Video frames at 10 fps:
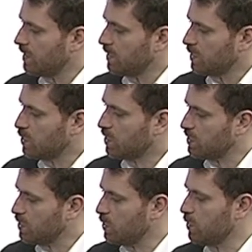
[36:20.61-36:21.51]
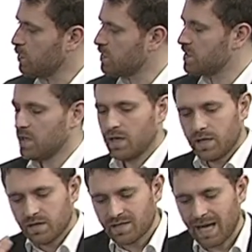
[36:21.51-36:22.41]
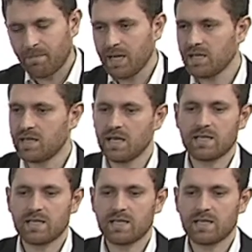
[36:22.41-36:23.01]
You can use set pieces,